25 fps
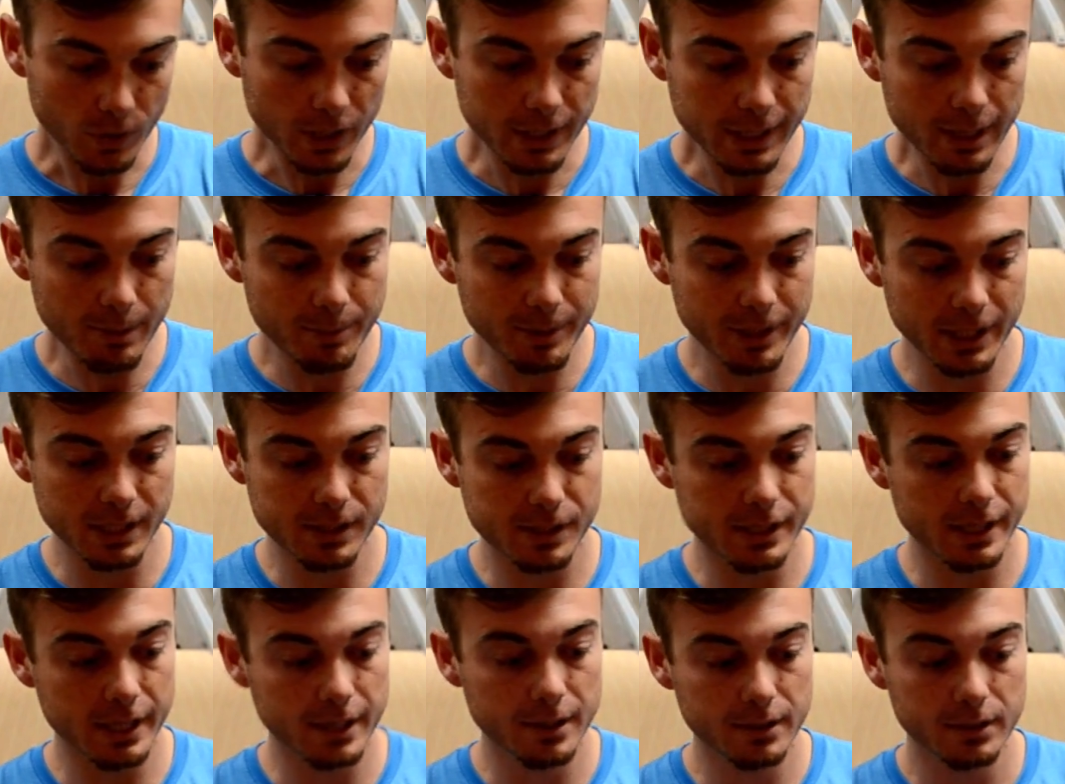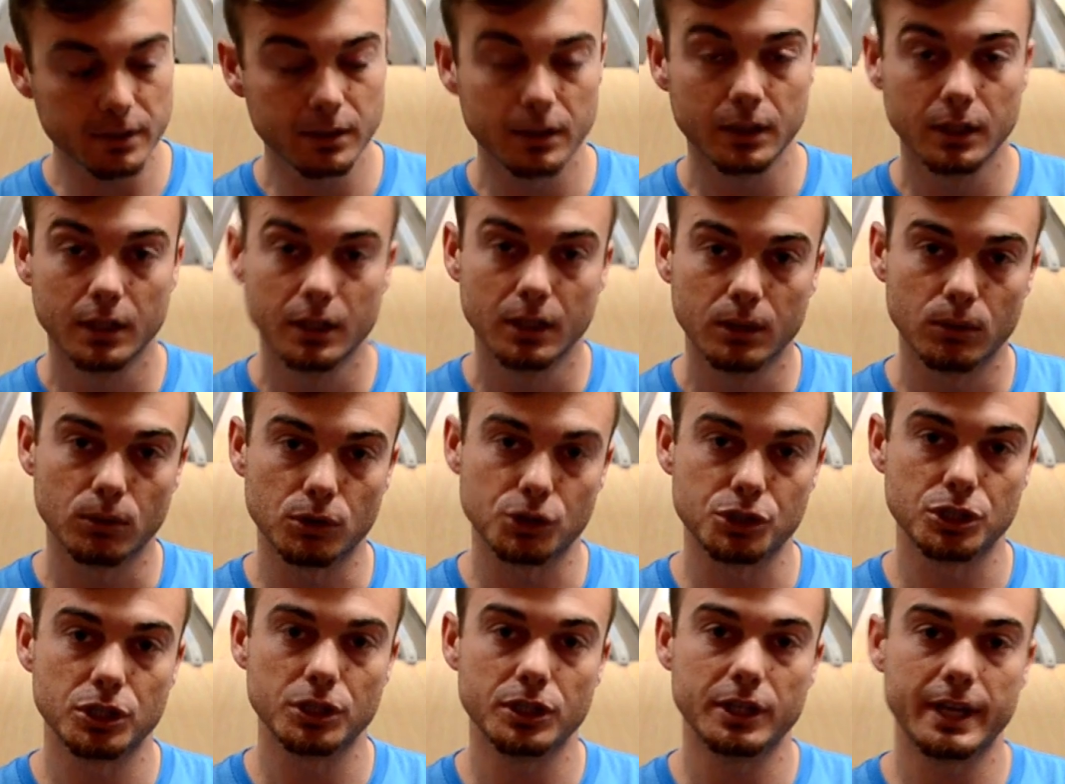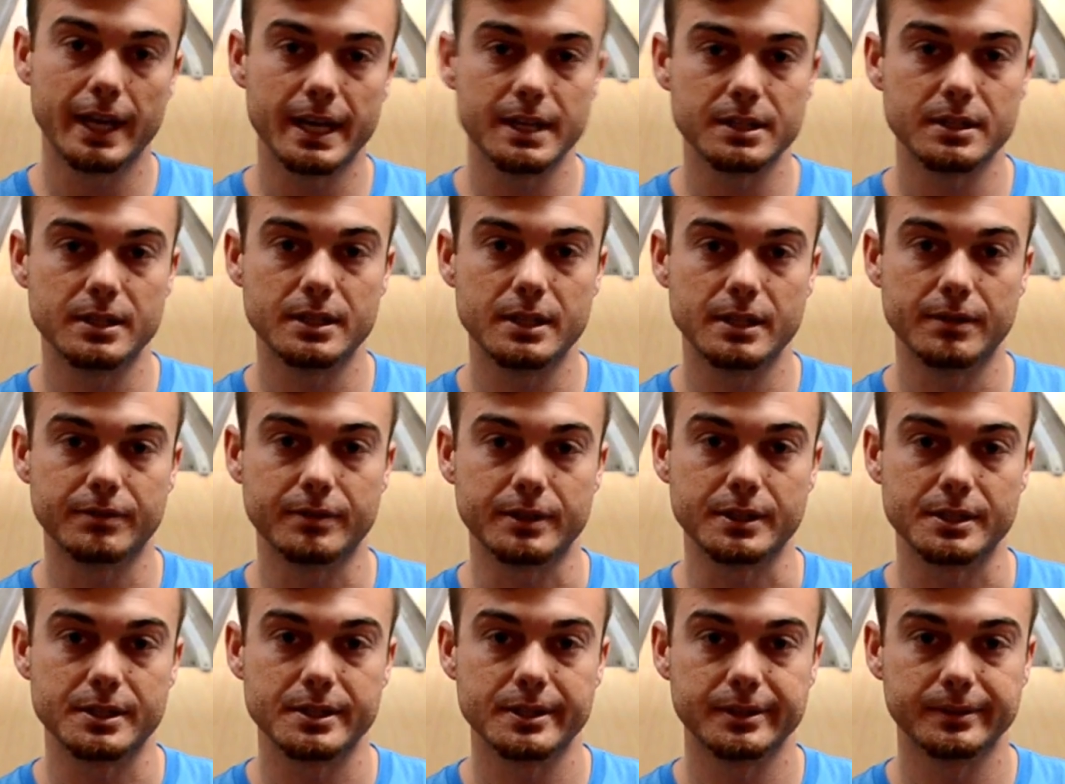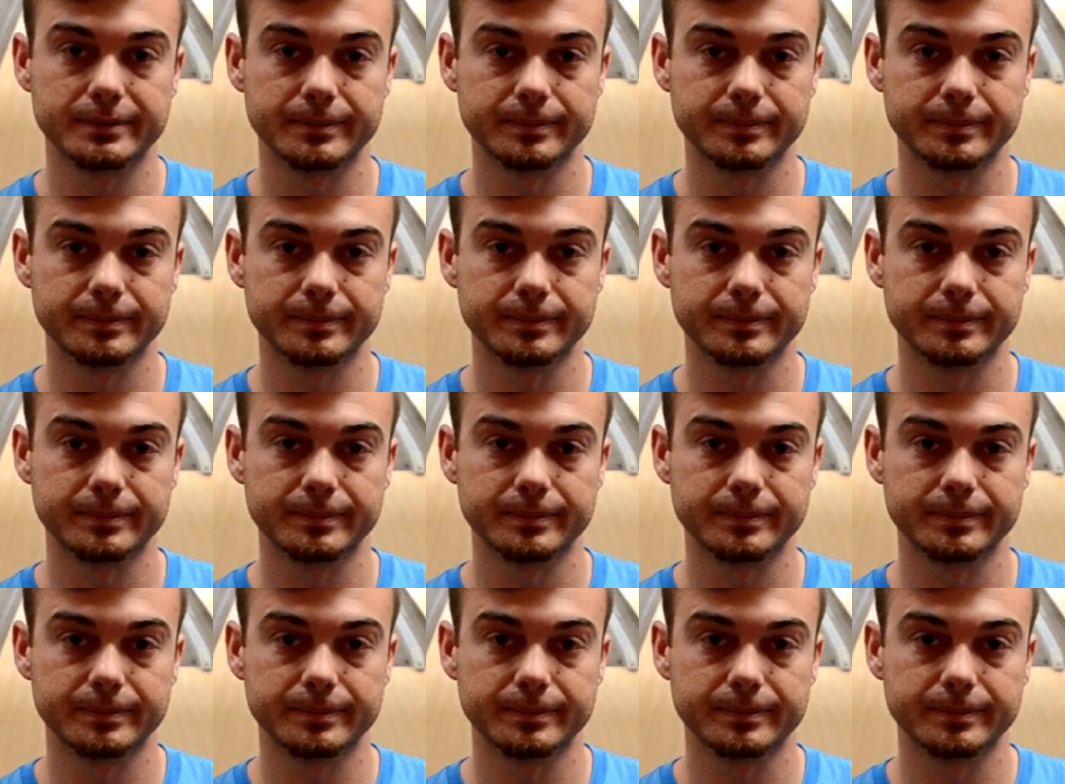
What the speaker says: that being said, we'll show you guys the difference.